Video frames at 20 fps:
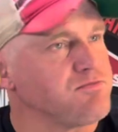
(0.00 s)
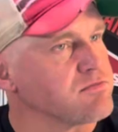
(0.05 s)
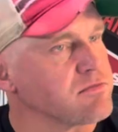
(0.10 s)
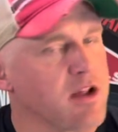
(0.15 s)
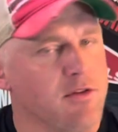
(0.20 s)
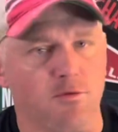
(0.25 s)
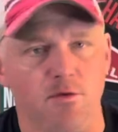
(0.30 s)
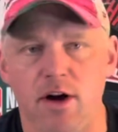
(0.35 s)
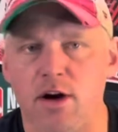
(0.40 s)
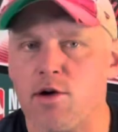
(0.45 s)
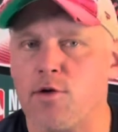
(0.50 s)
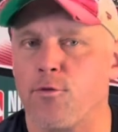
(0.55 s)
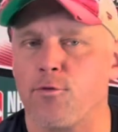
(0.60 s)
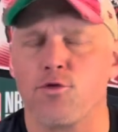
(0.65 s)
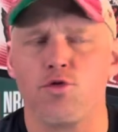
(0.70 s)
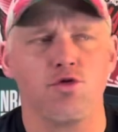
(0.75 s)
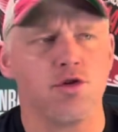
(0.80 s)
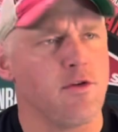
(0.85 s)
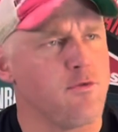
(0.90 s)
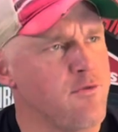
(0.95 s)
Very
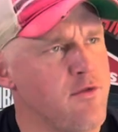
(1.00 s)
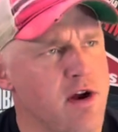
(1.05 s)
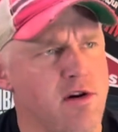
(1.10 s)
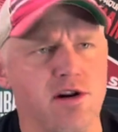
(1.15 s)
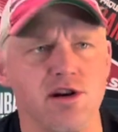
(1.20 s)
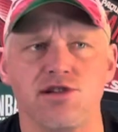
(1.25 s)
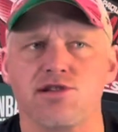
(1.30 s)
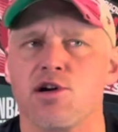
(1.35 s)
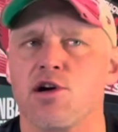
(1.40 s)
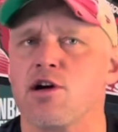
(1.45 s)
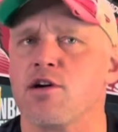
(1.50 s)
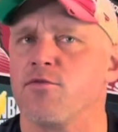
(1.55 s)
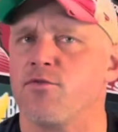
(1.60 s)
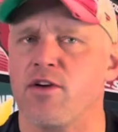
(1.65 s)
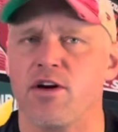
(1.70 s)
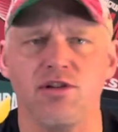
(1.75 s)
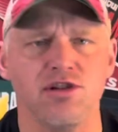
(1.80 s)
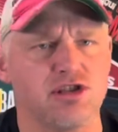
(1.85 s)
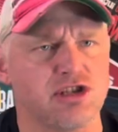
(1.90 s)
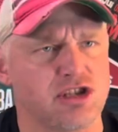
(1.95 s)
fruity, very tart,
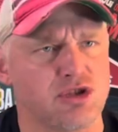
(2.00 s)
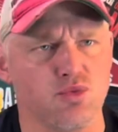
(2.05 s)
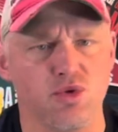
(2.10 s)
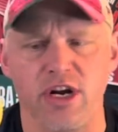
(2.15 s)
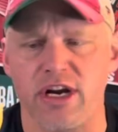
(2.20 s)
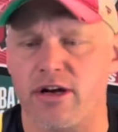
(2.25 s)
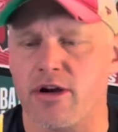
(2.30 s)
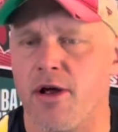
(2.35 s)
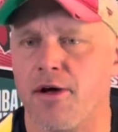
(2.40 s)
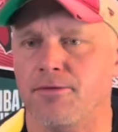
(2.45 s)
very sweet.